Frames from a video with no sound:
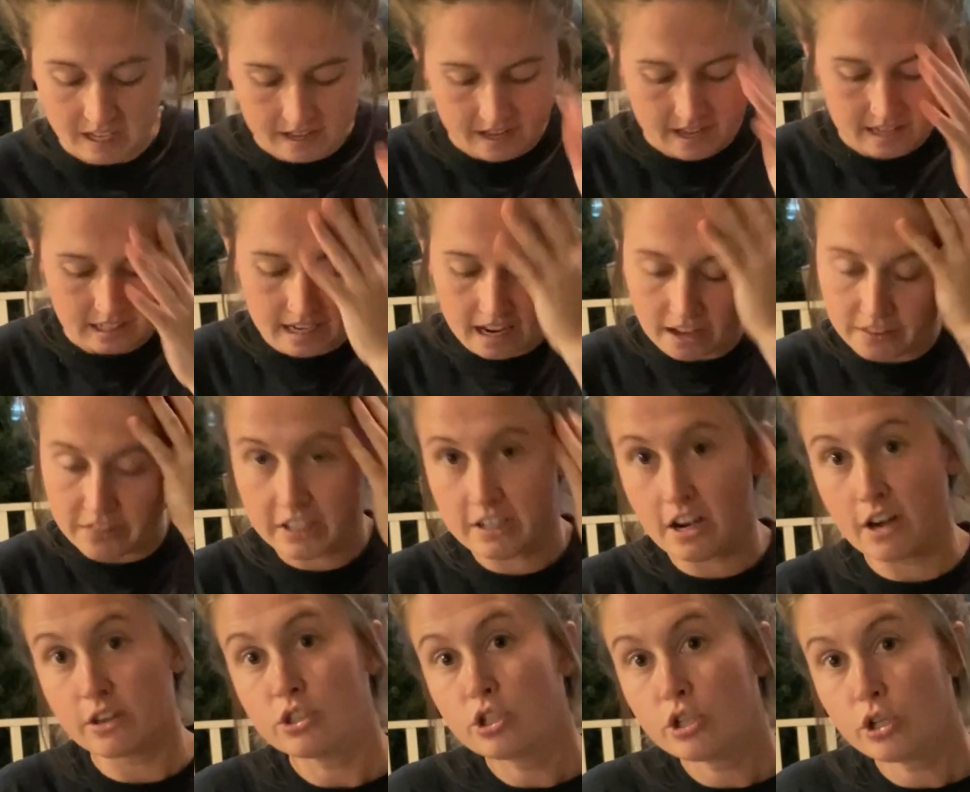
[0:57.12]
Now there
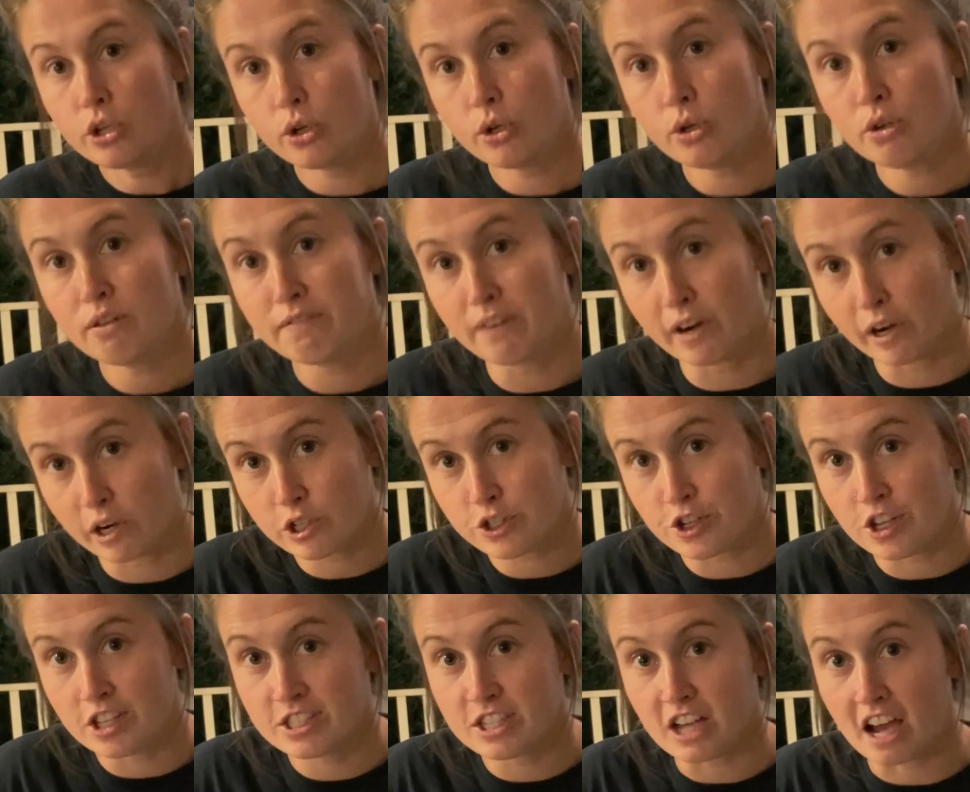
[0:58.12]
are two
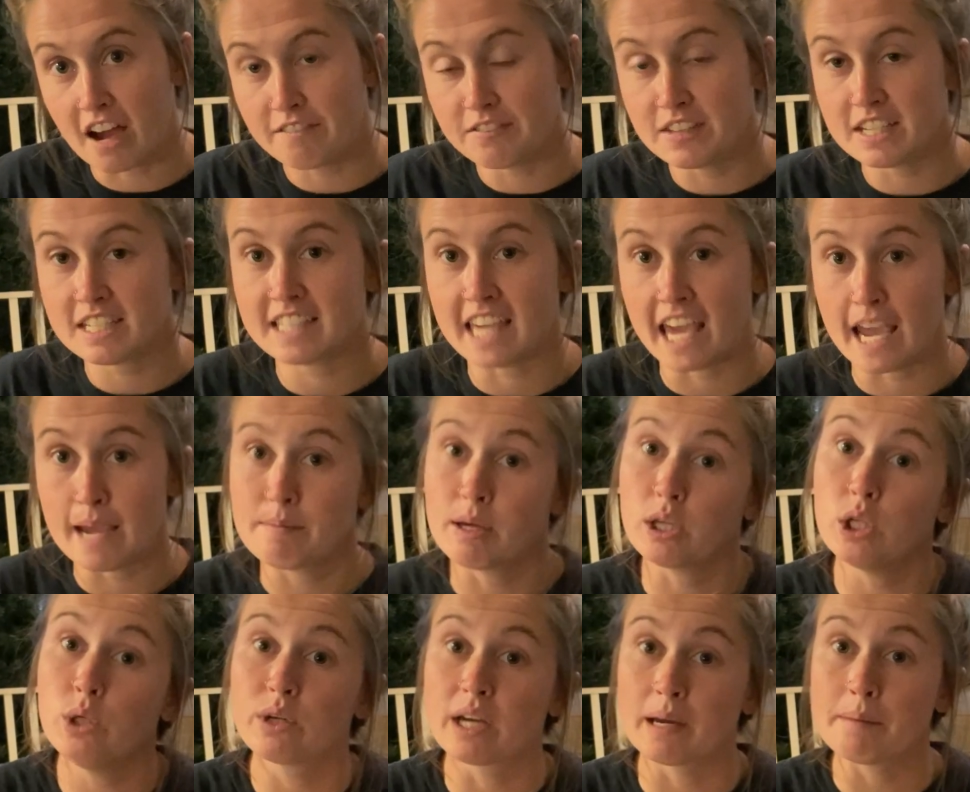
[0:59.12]
versions of this game that
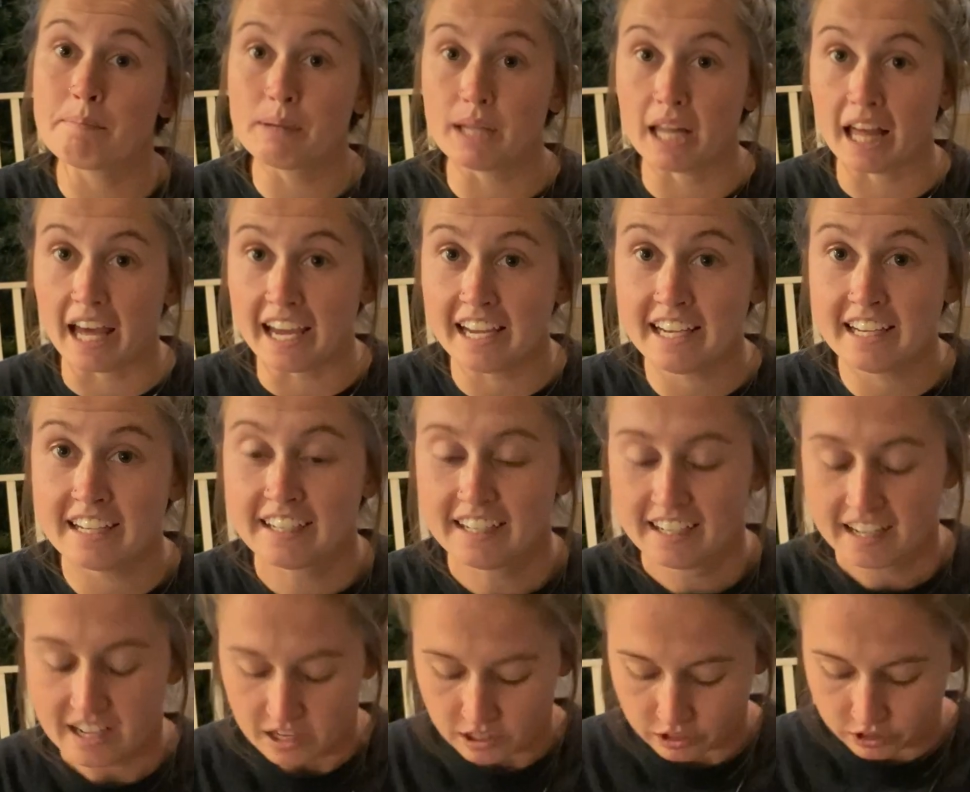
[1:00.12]
you can play.
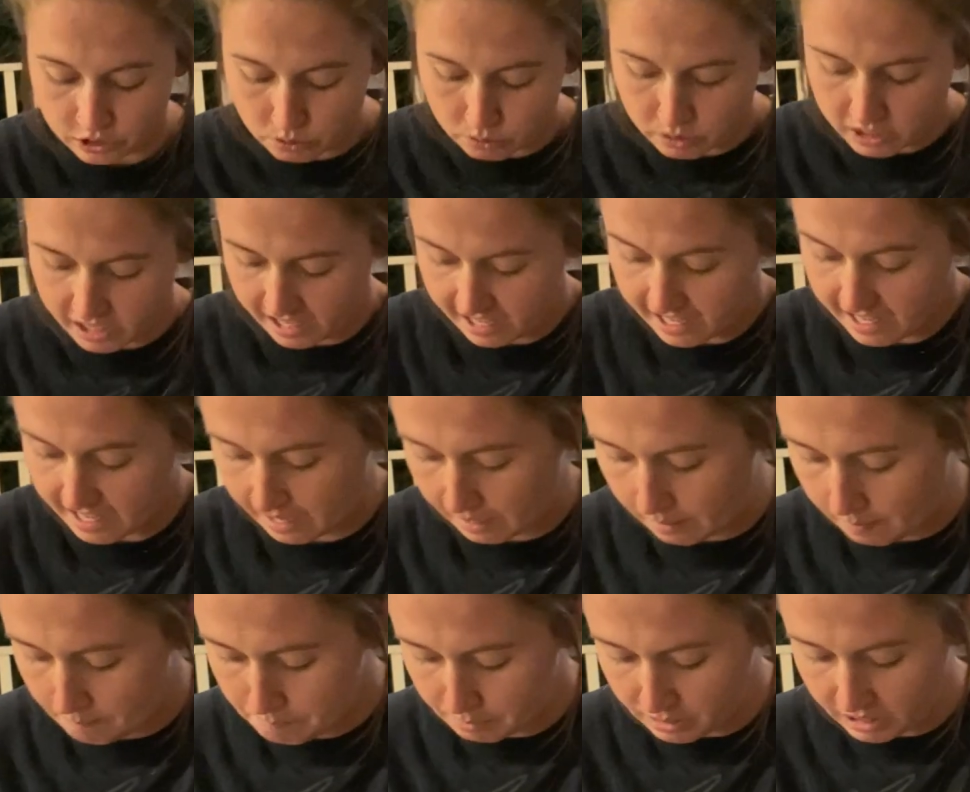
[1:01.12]
You
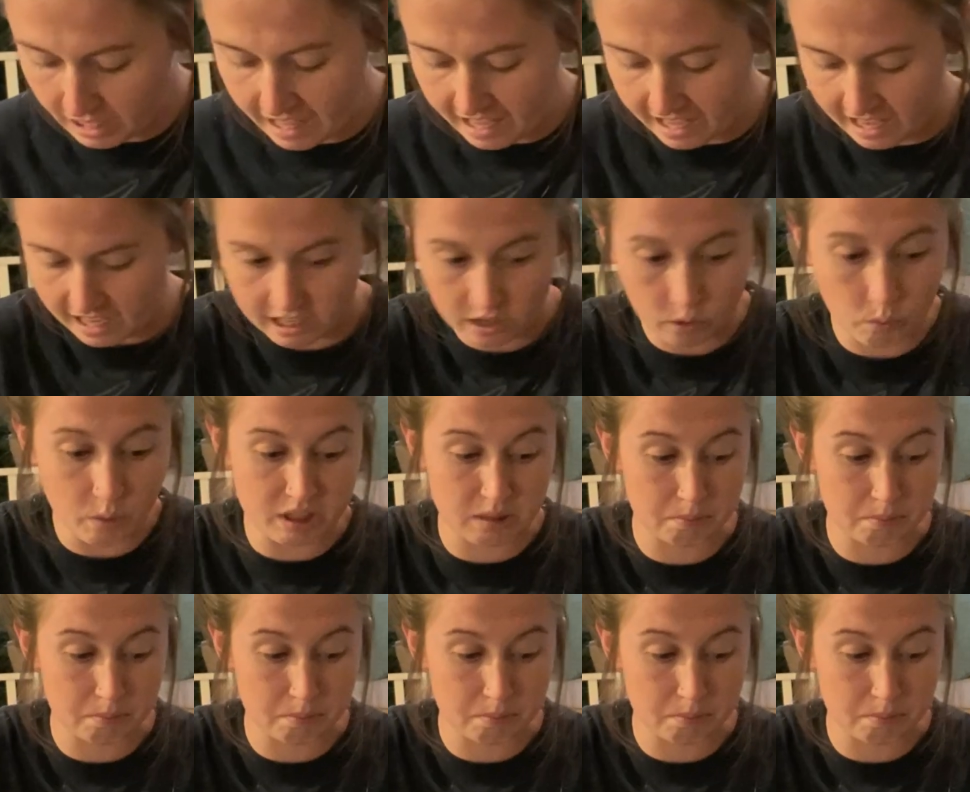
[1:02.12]
can play with